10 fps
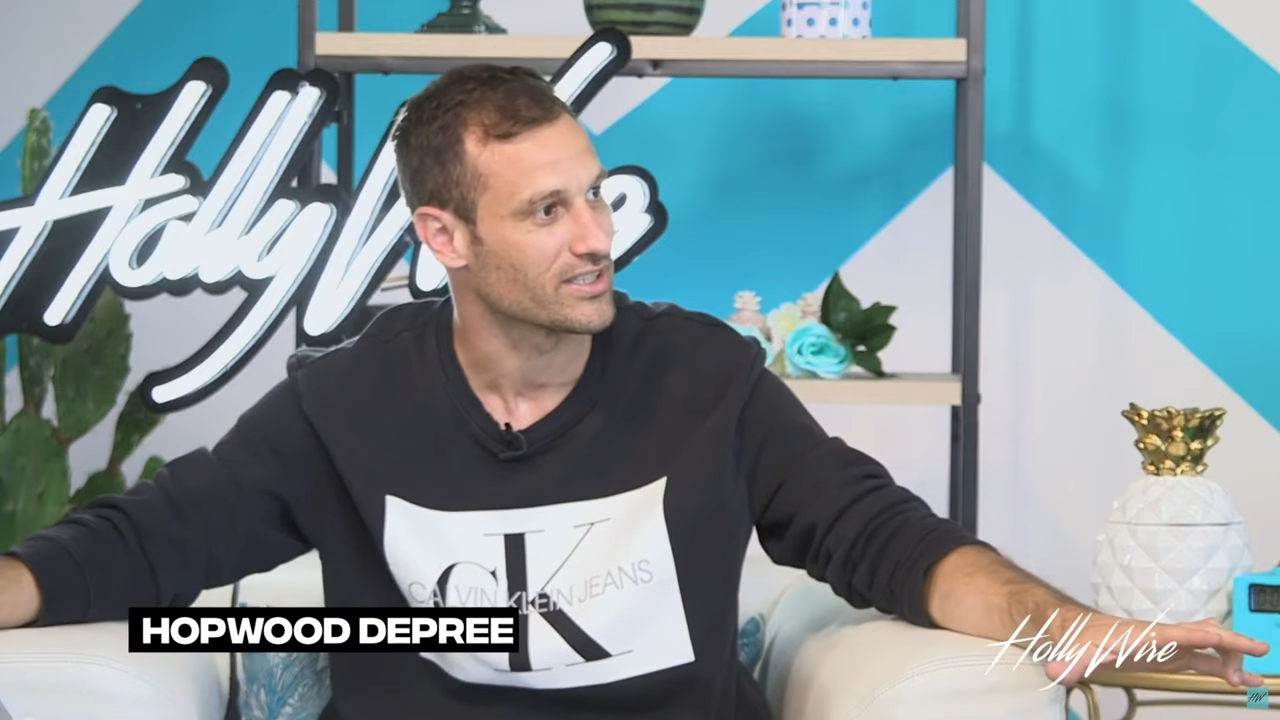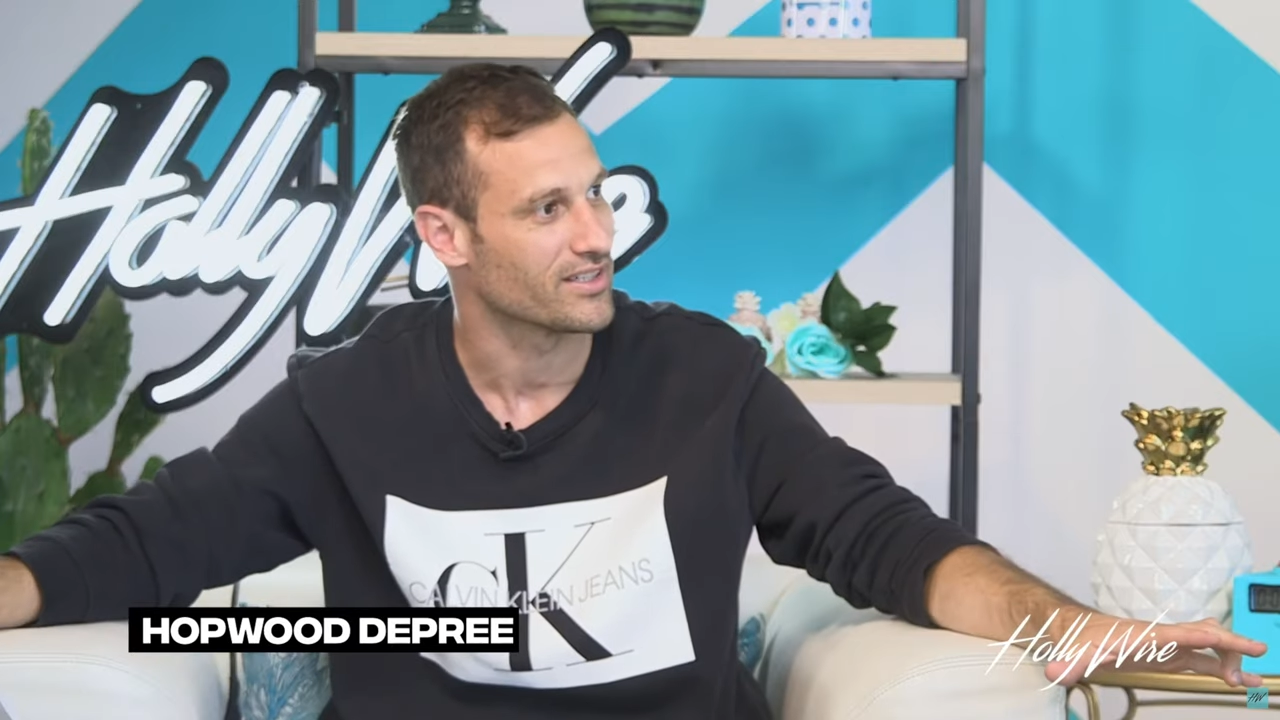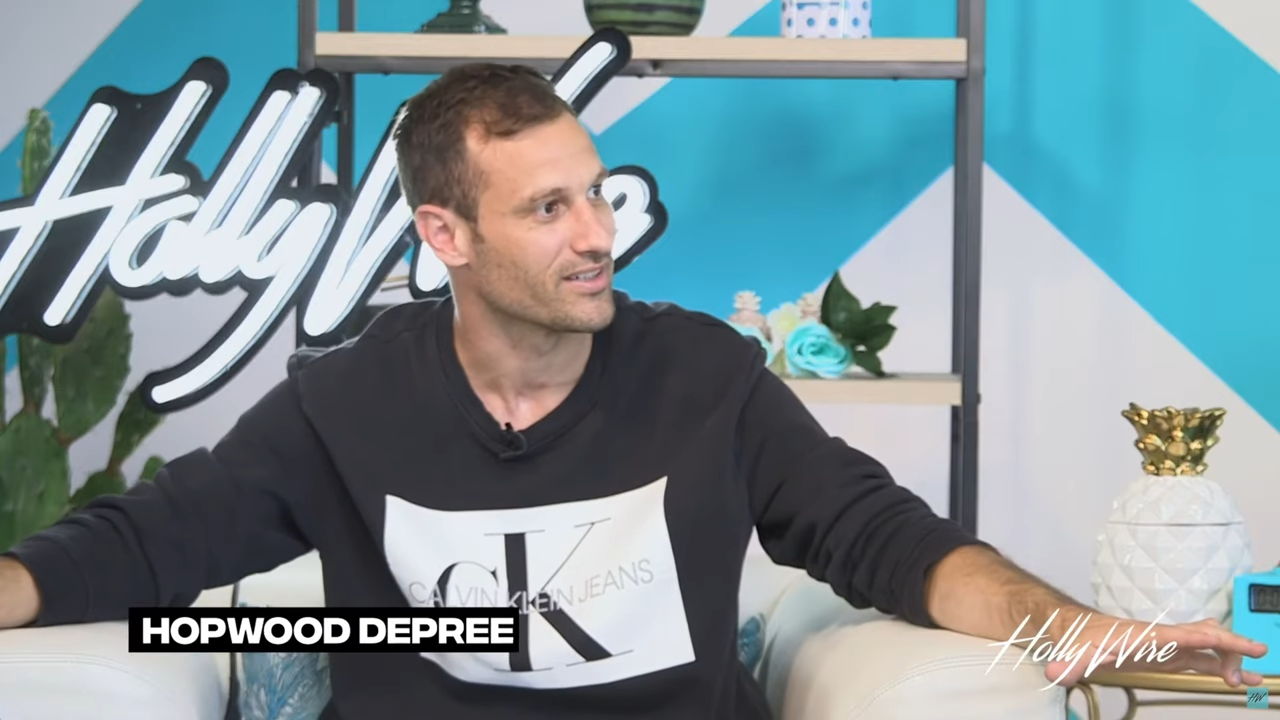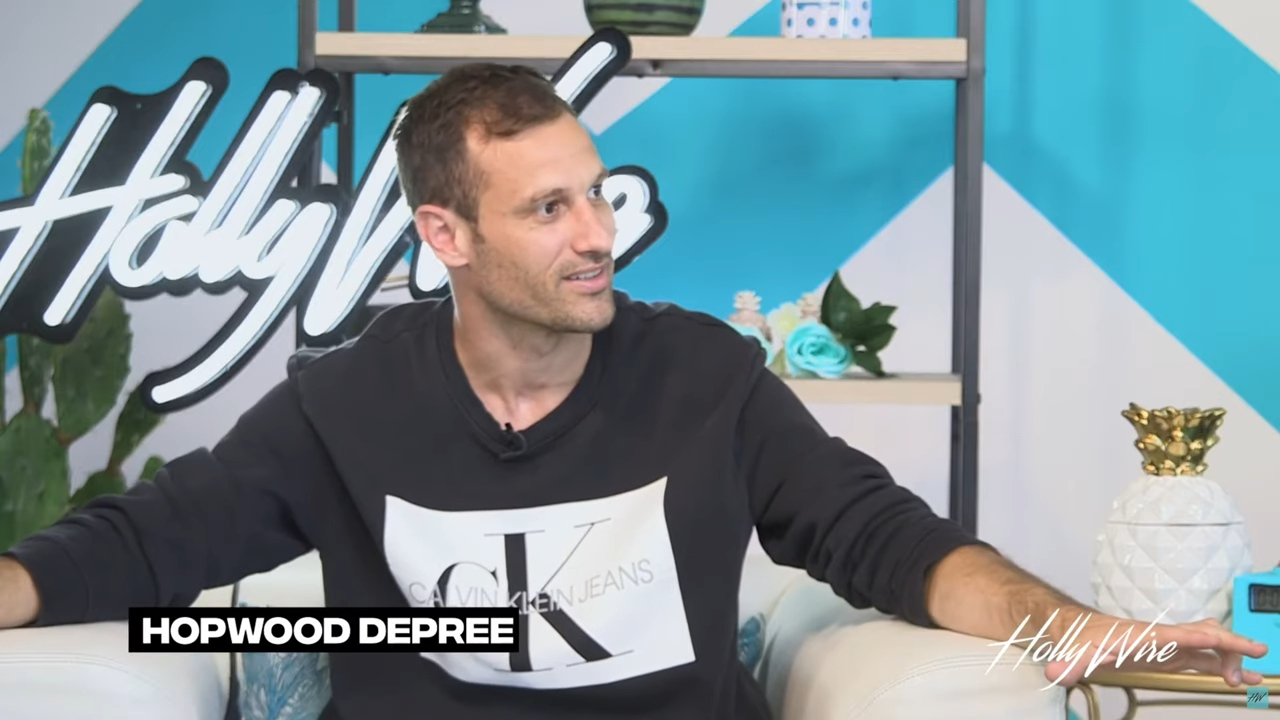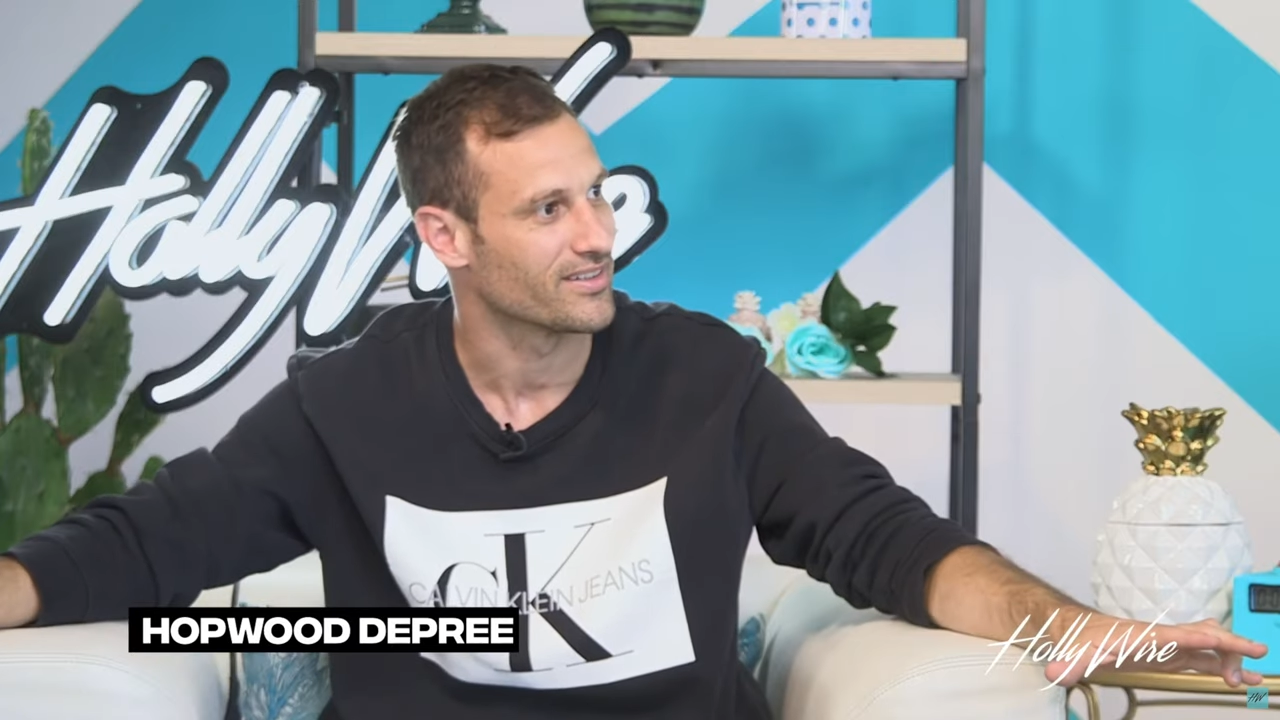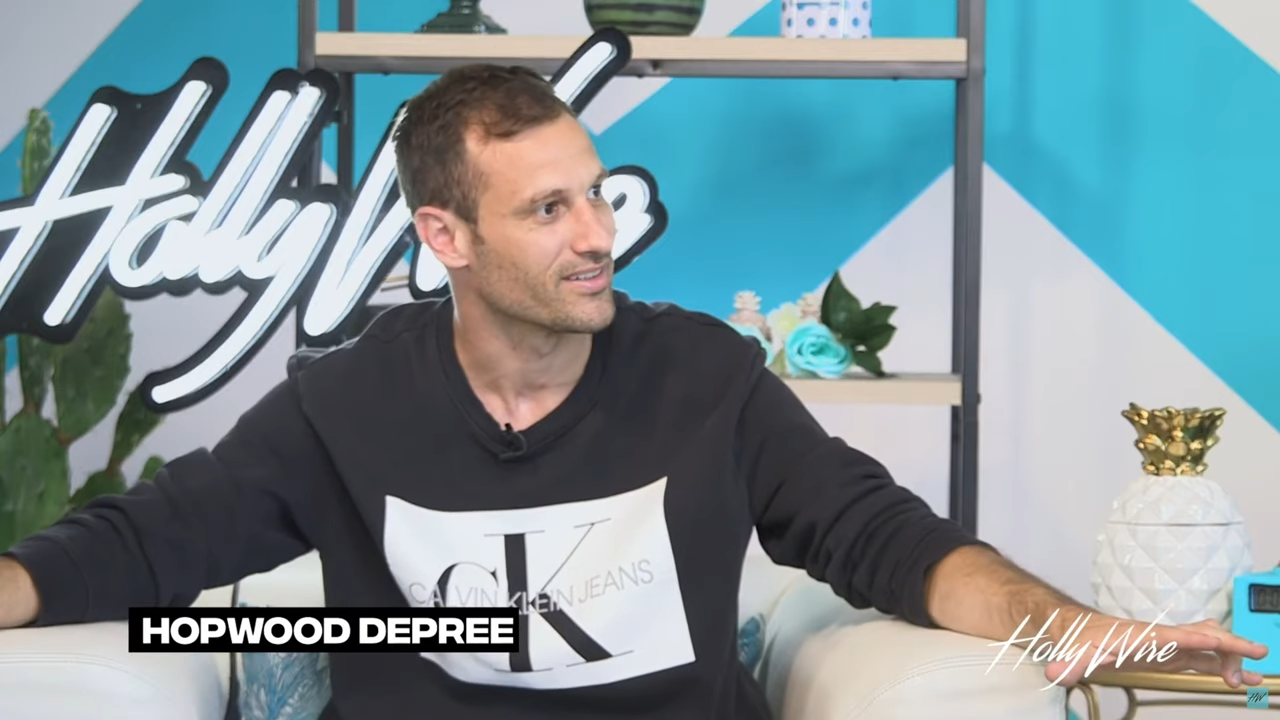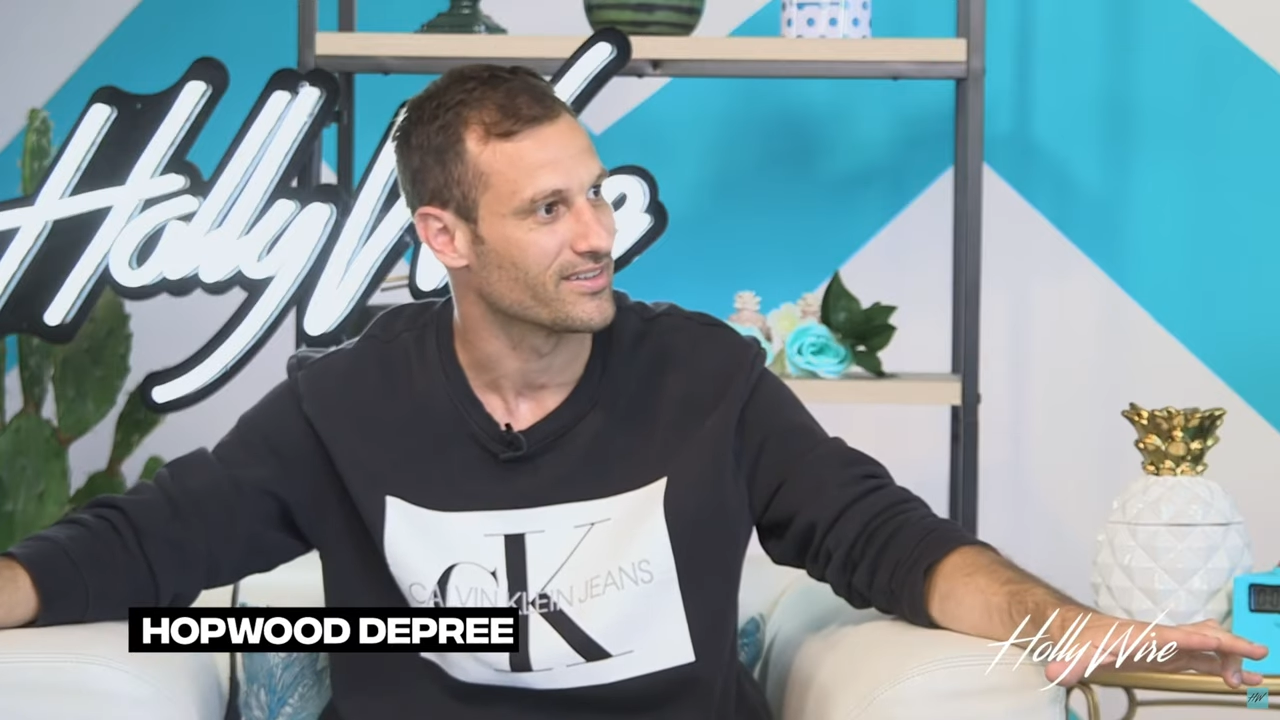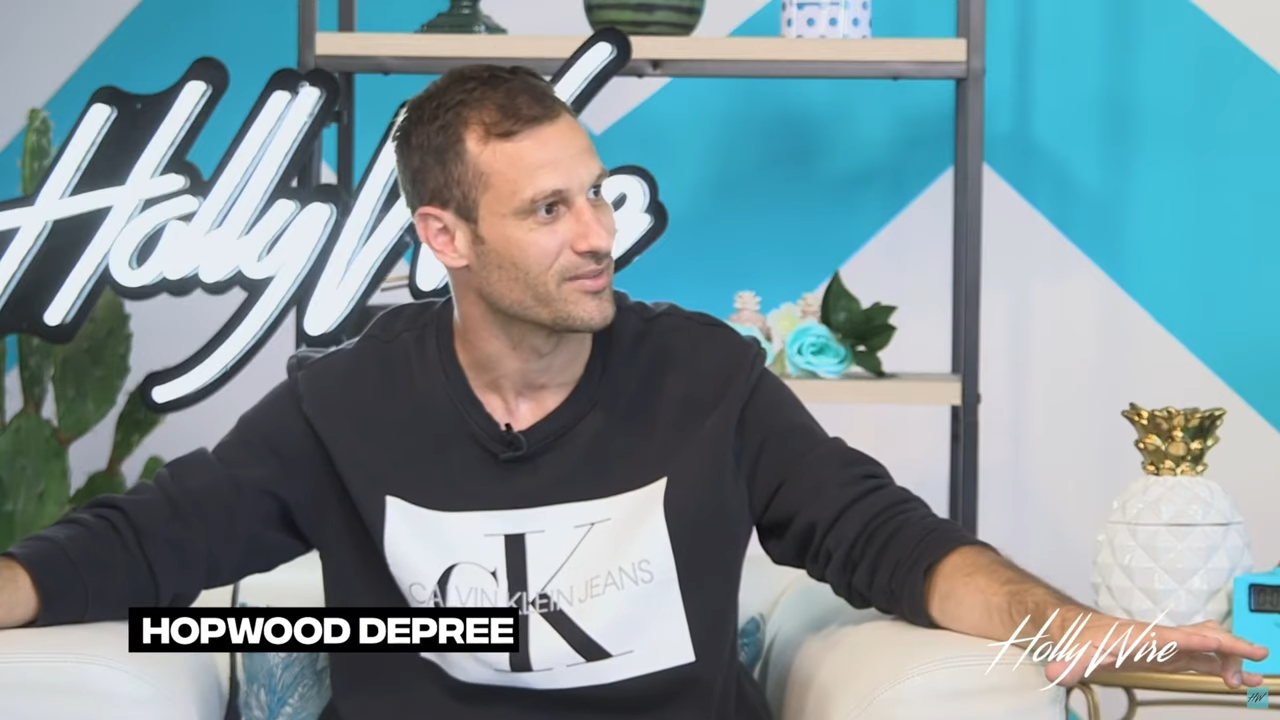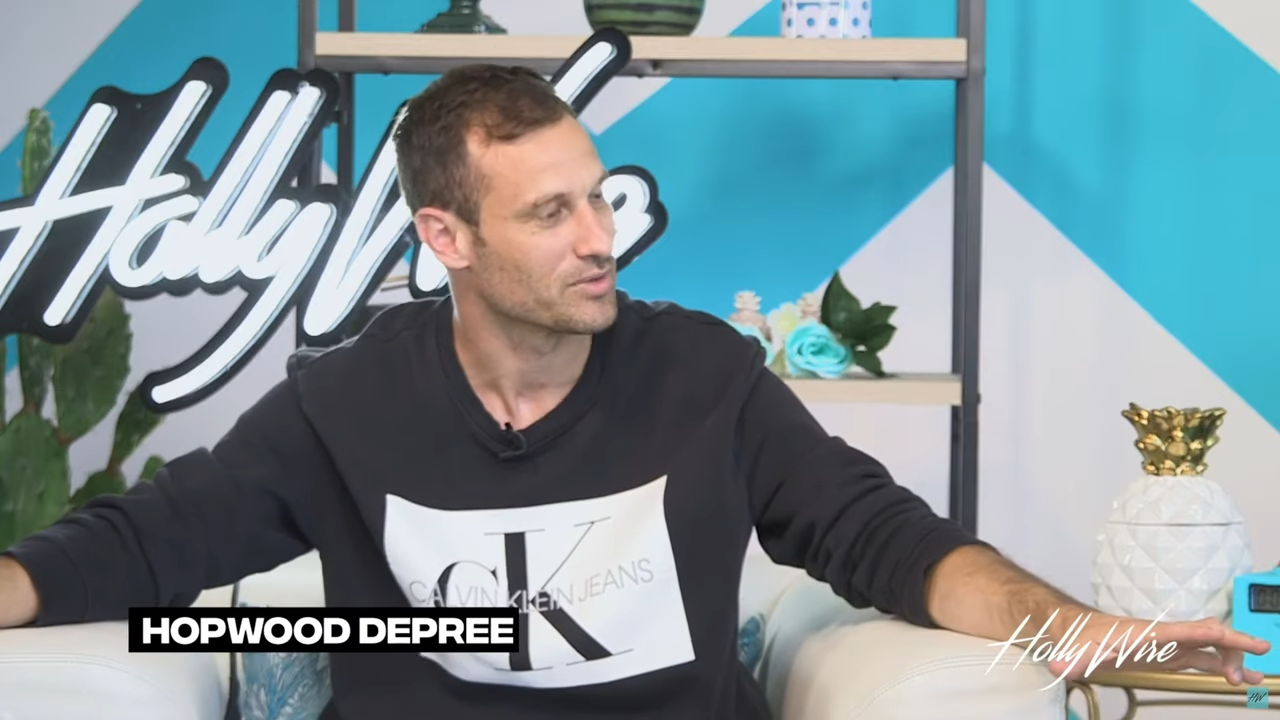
Yeah, that would be cool.